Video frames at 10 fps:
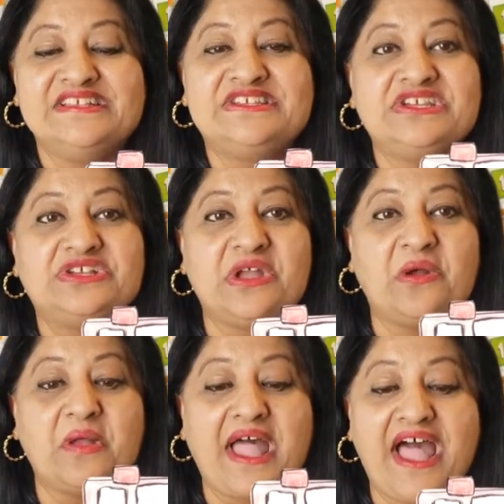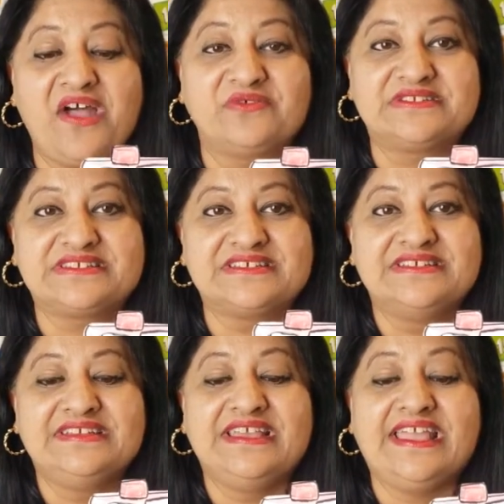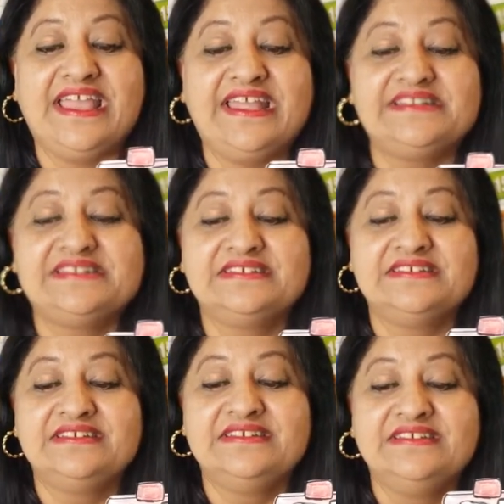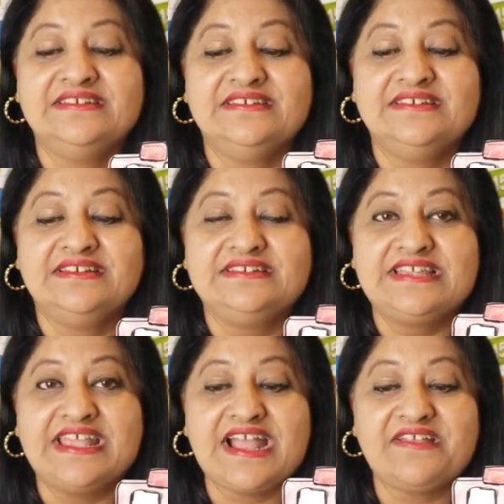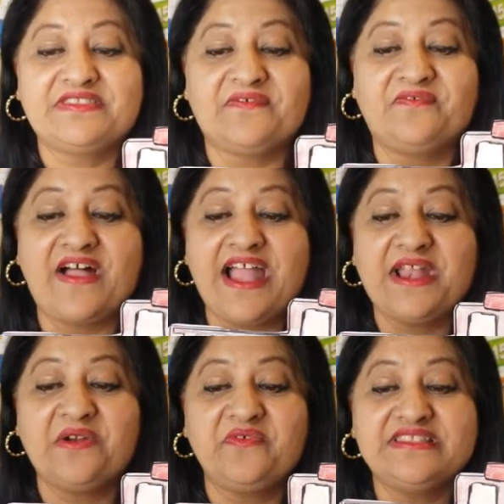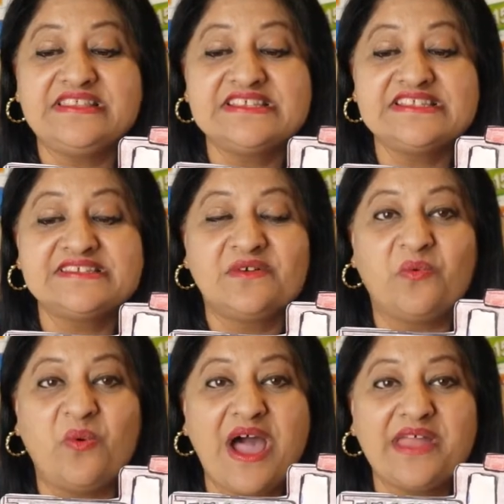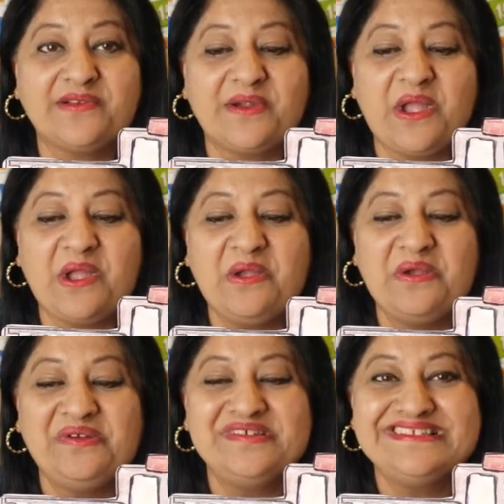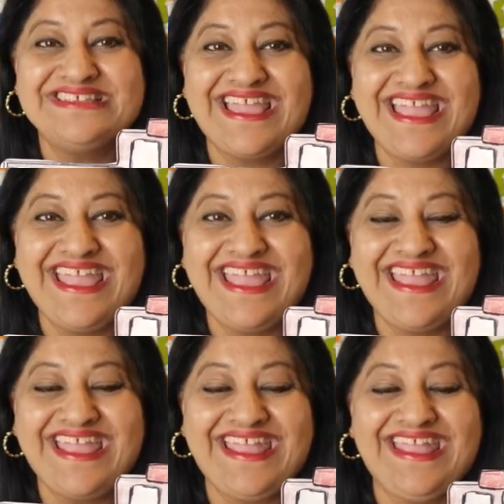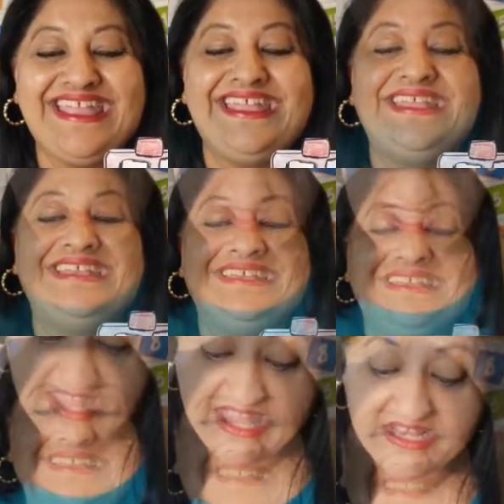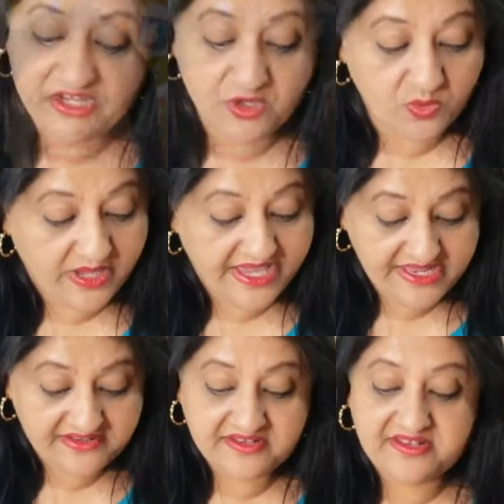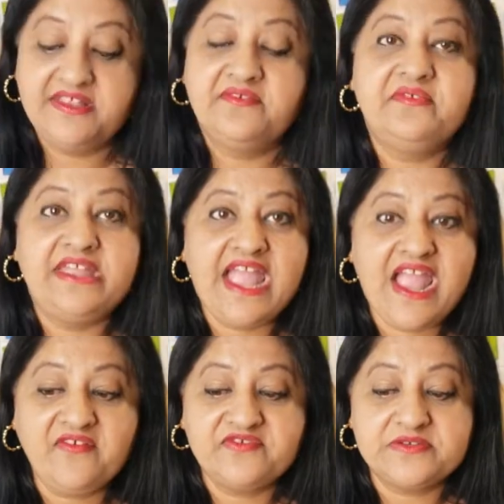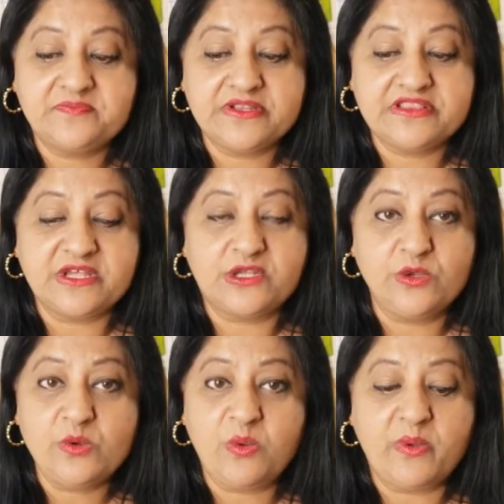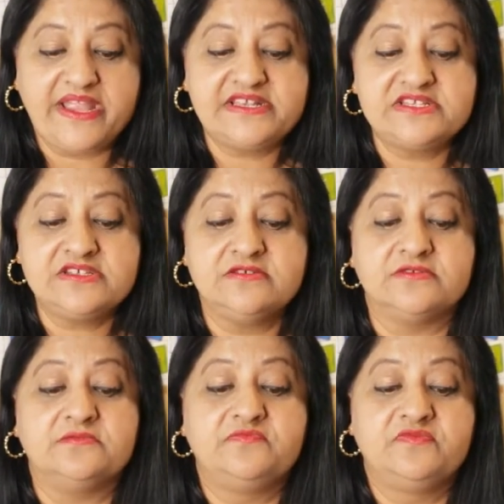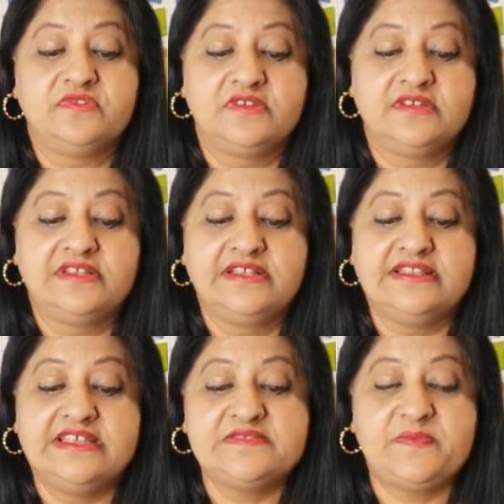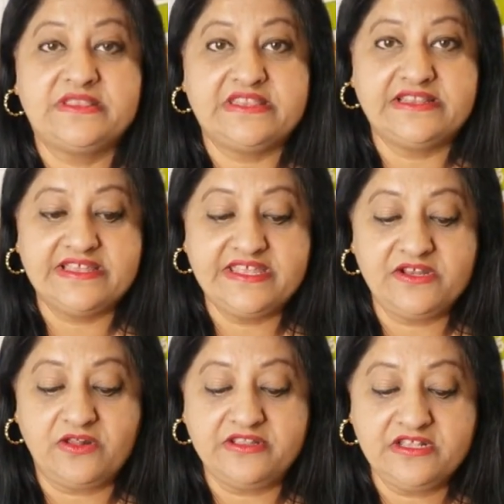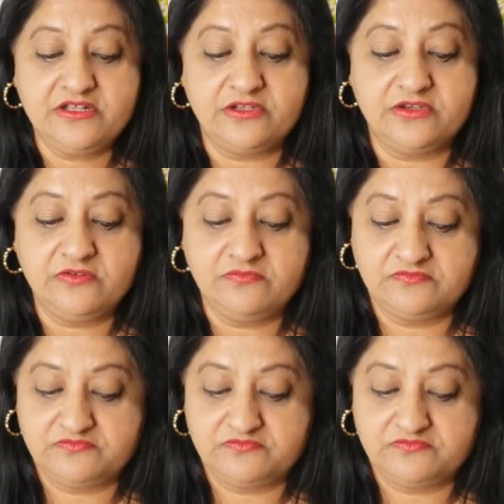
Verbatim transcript: to go out and take out the fire with this water hose. Yay. And you know what? We have to put the glue away too. Let's put the lid on the glue.